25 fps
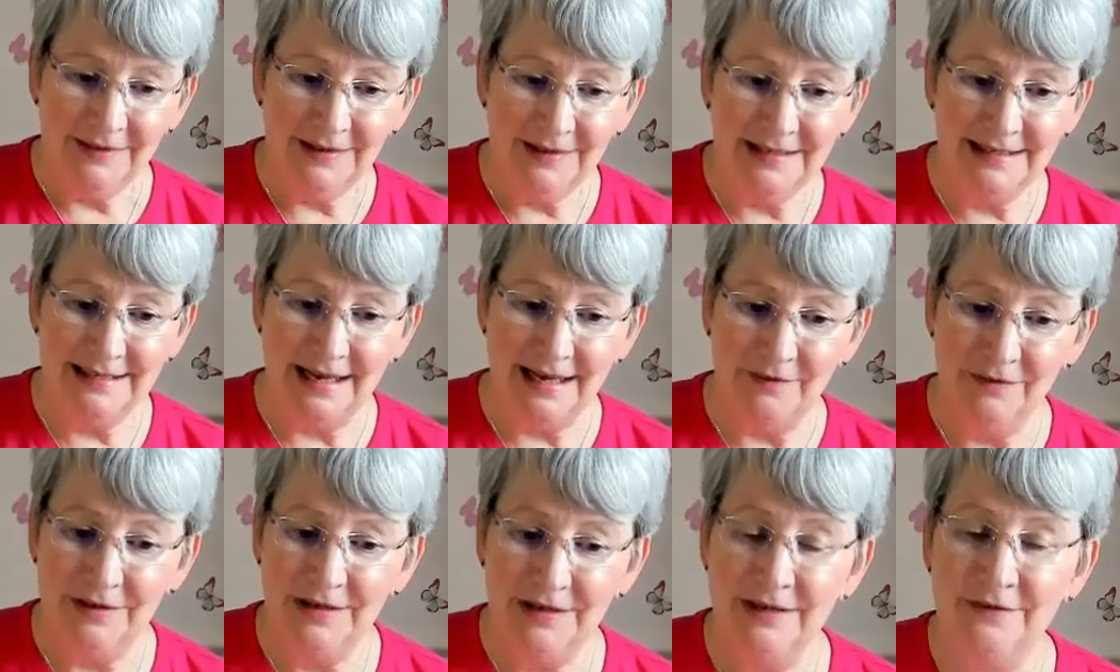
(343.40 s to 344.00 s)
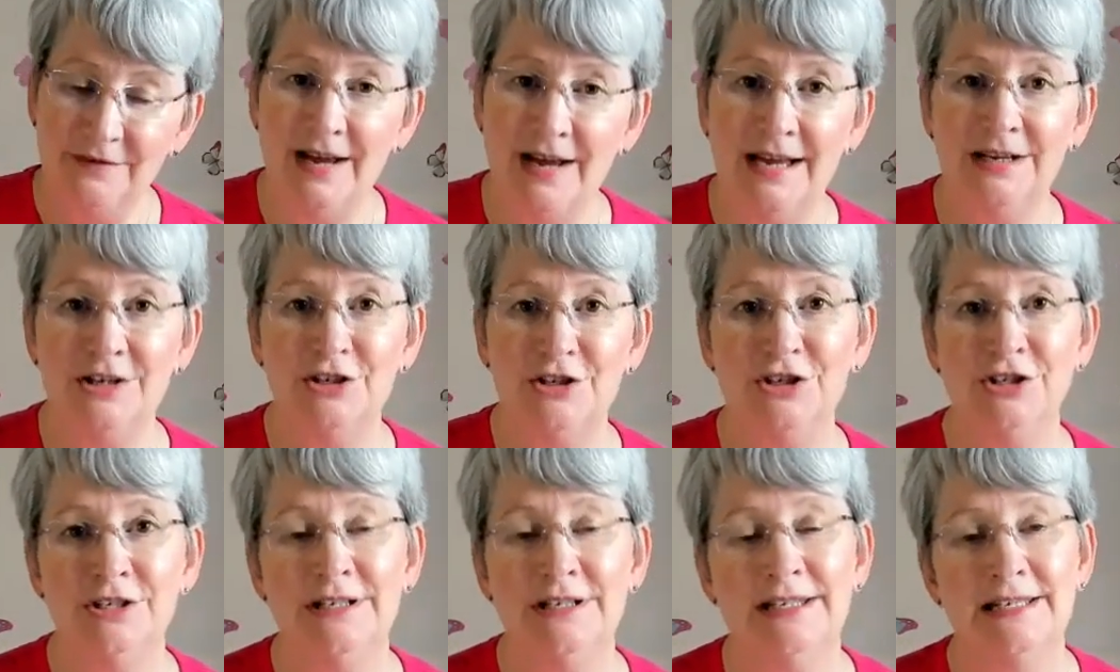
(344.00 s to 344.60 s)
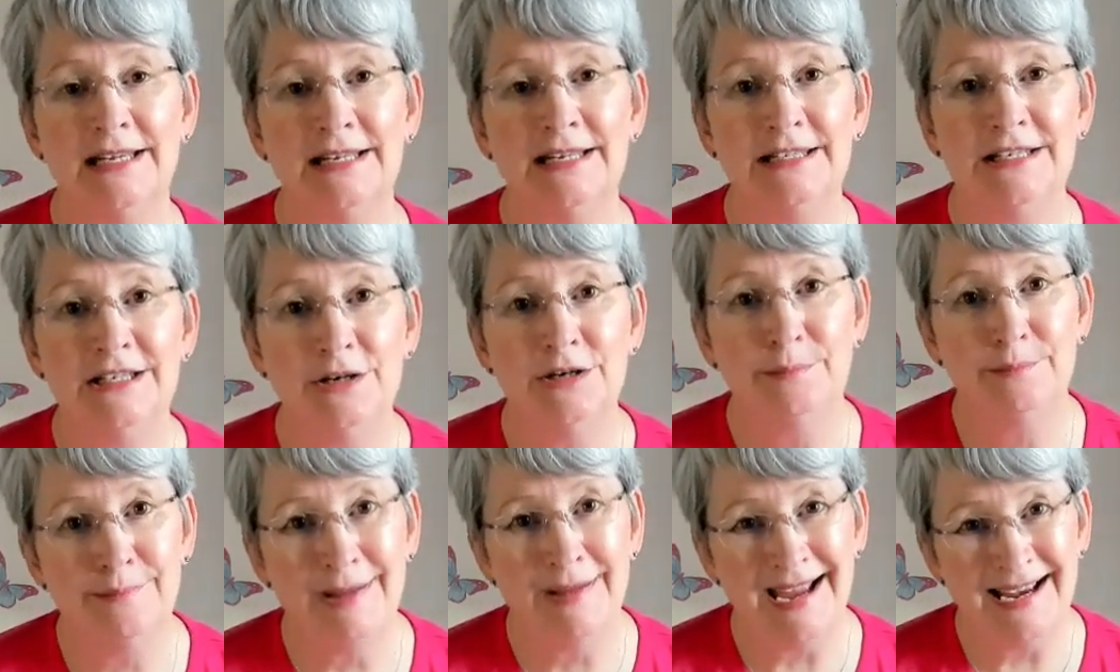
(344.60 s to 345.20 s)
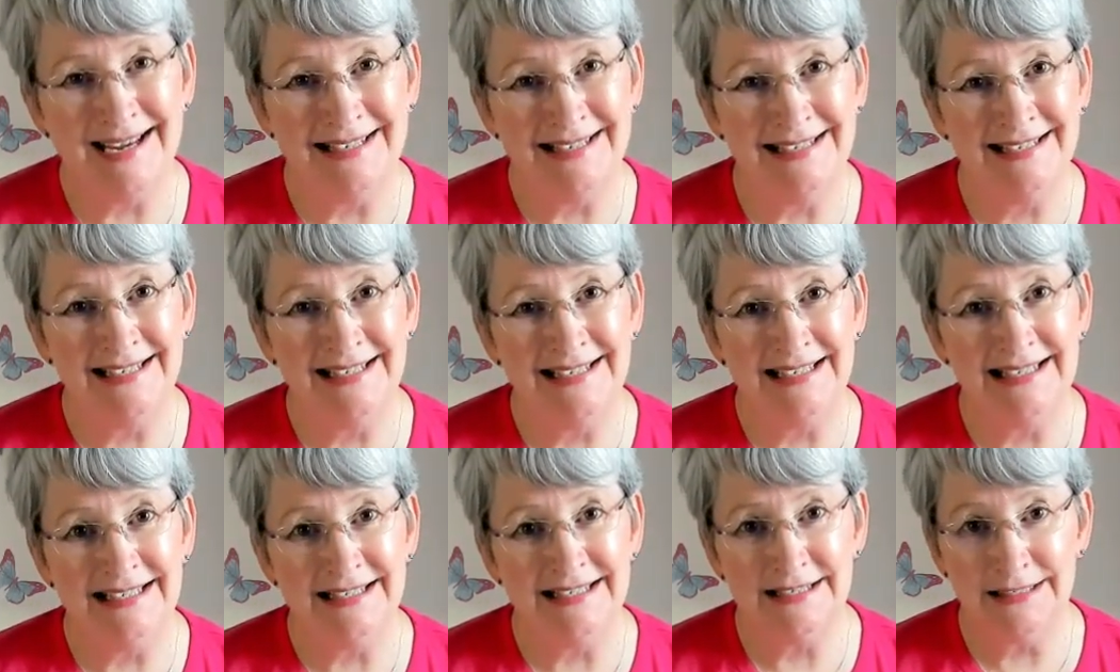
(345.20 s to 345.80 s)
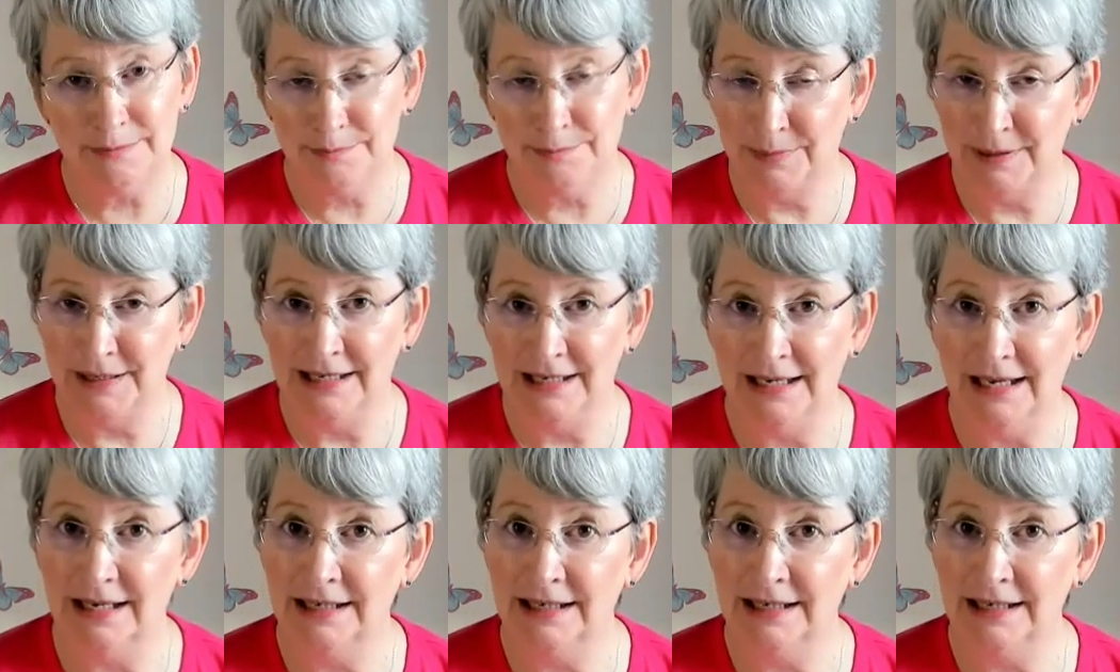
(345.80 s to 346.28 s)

The seven of action says you might need to be